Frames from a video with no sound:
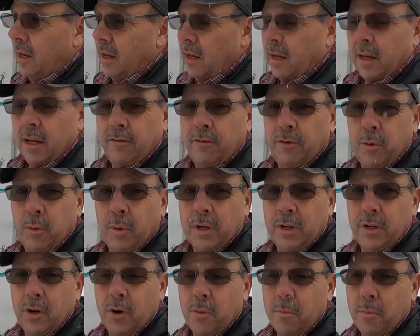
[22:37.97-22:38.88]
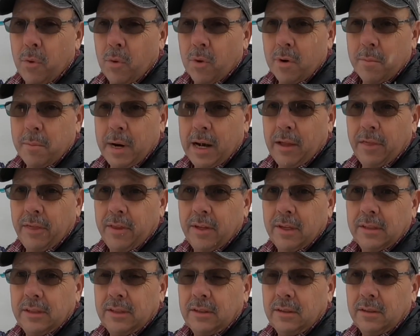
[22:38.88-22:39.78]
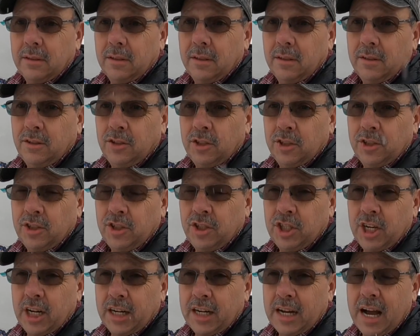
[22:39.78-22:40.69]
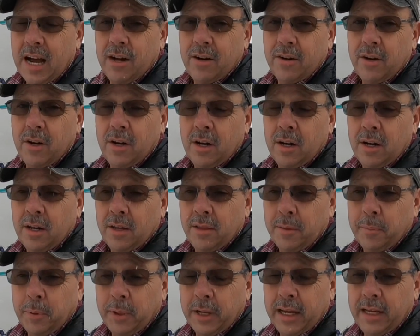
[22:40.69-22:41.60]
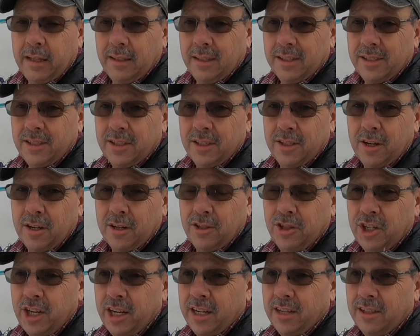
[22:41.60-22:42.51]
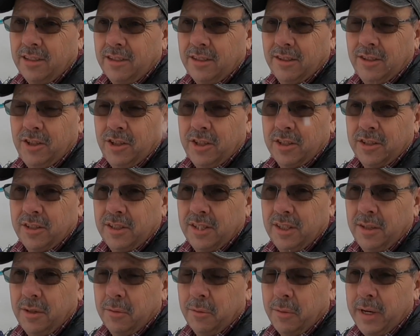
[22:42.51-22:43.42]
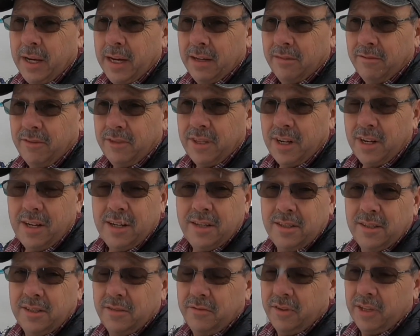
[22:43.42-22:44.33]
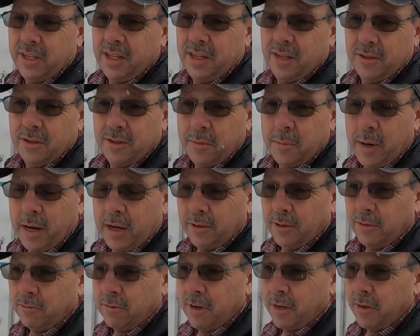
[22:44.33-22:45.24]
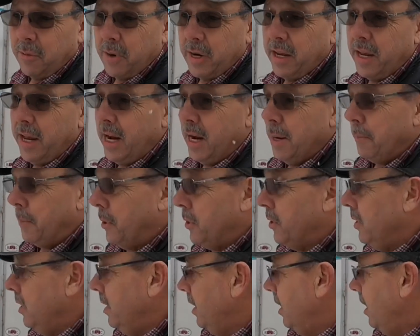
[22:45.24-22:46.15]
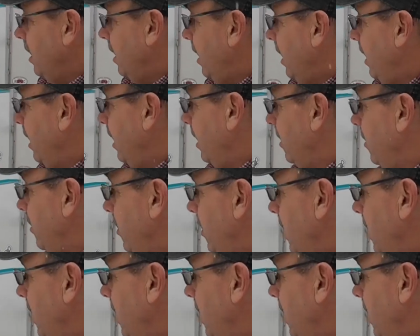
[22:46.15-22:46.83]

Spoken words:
If you want to know more about this, just check out the playlists in our channel. You can see that we have tons of videos about the Runaway camper, and